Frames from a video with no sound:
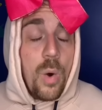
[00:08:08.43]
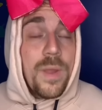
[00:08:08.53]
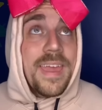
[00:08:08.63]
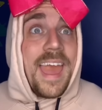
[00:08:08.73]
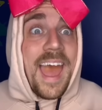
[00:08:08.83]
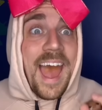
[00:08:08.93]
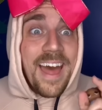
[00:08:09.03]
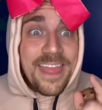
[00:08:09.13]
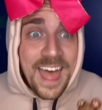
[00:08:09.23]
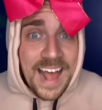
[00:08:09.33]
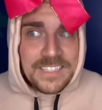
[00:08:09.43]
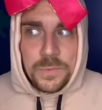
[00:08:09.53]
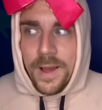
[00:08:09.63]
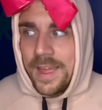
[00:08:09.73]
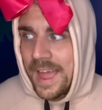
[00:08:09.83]
yeah, that's
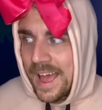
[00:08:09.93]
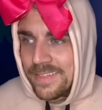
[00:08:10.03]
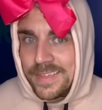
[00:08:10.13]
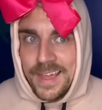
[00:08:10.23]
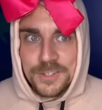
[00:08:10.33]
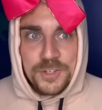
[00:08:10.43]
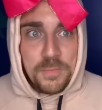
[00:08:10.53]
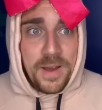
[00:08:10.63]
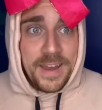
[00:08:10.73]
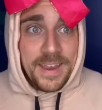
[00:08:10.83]
why I had the extra money.